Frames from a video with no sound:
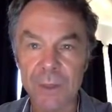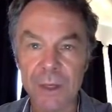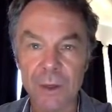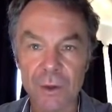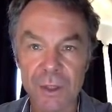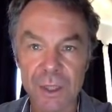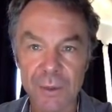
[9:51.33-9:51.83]
we
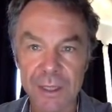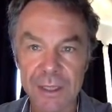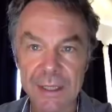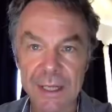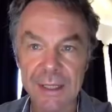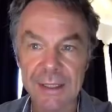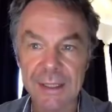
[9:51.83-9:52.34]
can also
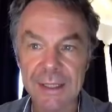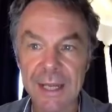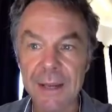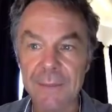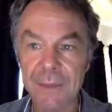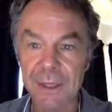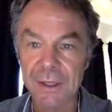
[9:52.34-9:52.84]
extend
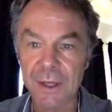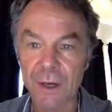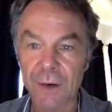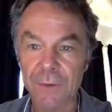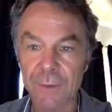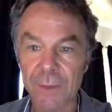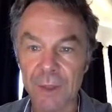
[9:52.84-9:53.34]
statements
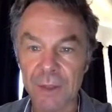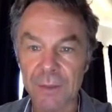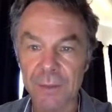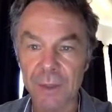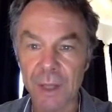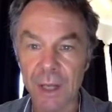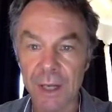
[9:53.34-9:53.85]
over
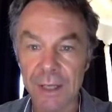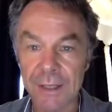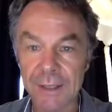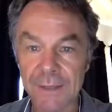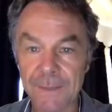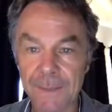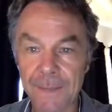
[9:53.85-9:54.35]
multiple
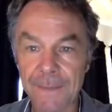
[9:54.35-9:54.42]
lines.